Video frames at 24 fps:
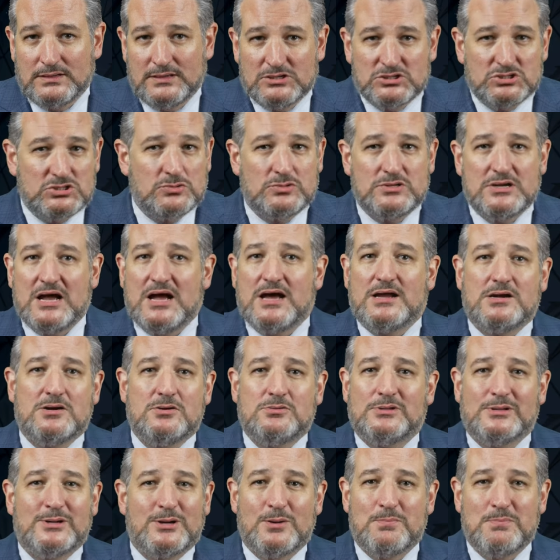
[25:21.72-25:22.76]
So not
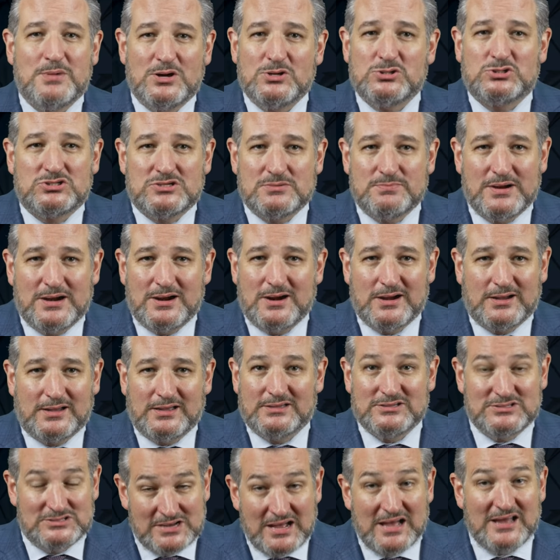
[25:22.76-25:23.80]
only are most
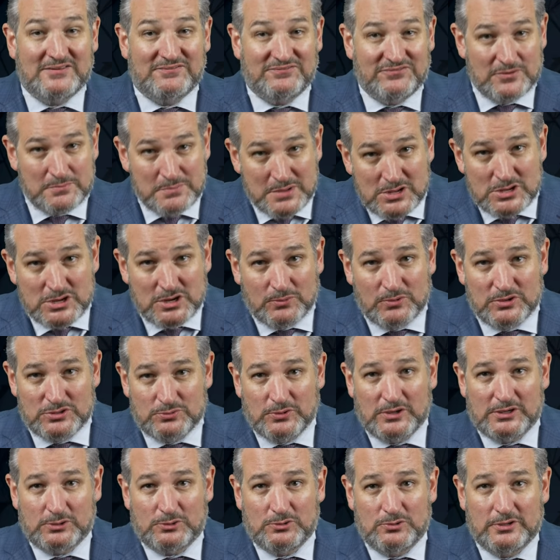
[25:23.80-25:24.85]
Americans not familiar with
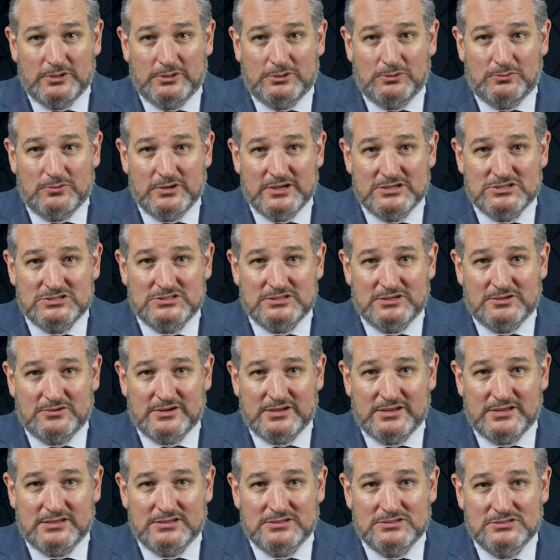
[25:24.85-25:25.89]
what critical race
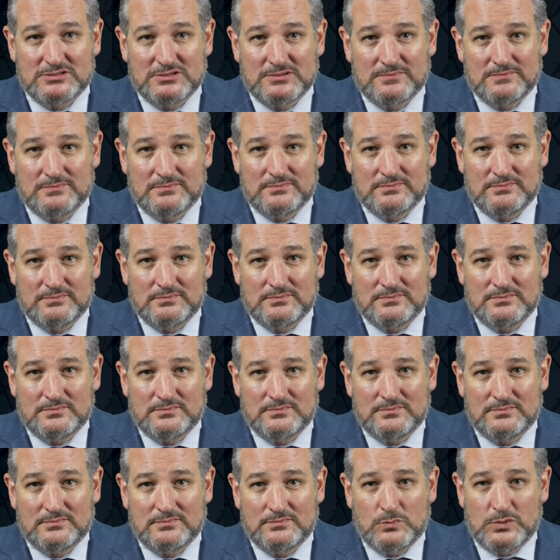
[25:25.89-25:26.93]
theory is,
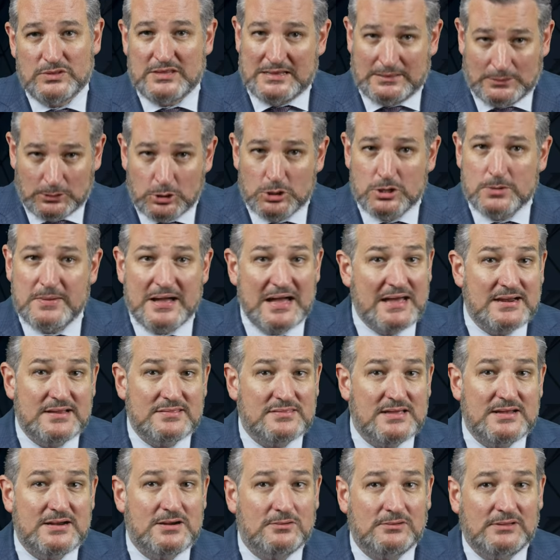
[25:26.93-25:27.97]
when they learn about it,
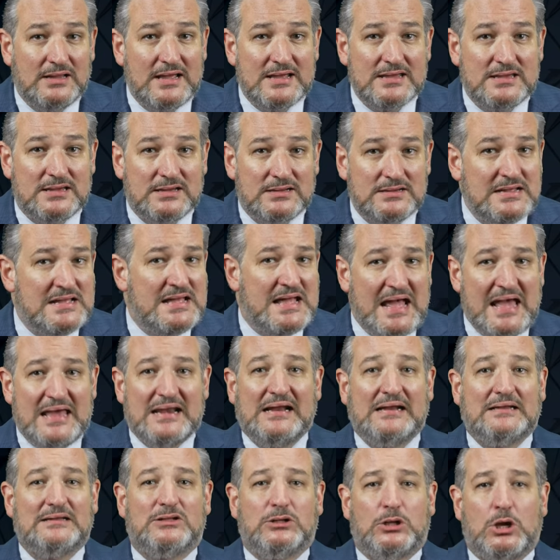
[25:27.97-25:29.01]
they don't like it, and
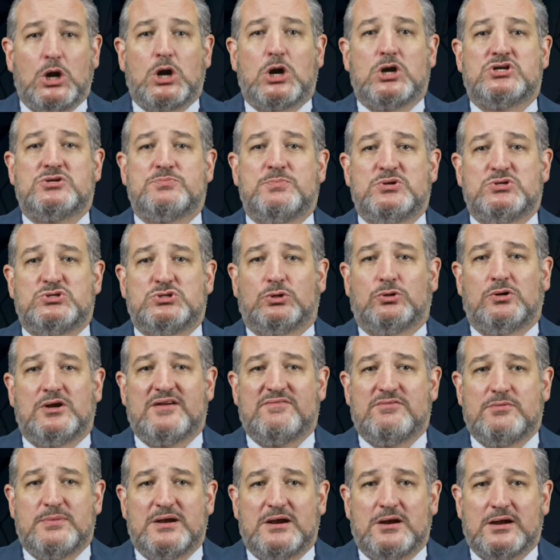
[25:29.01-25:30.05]
a large majority
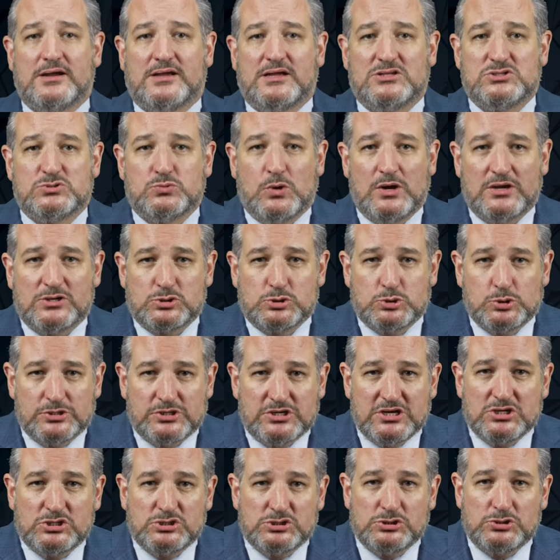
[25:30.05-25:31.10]
of Americans want
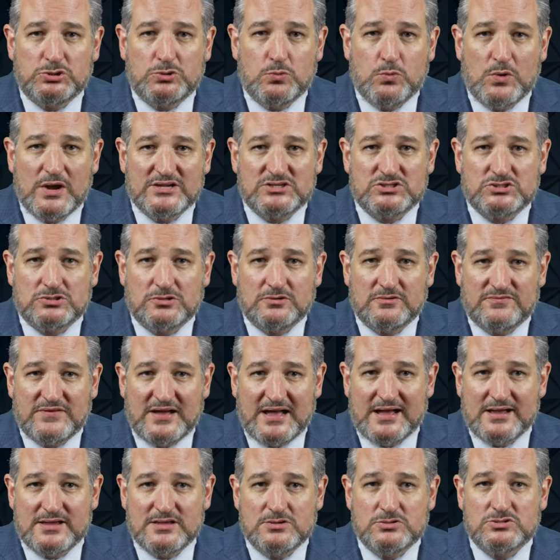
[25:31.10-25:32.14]
traditional Western
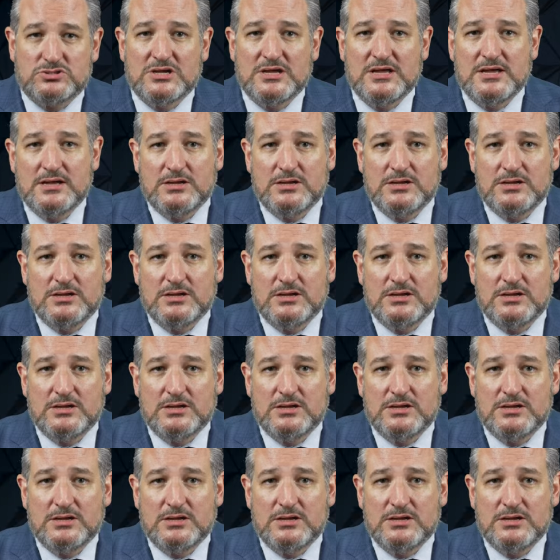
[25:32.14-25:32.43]
values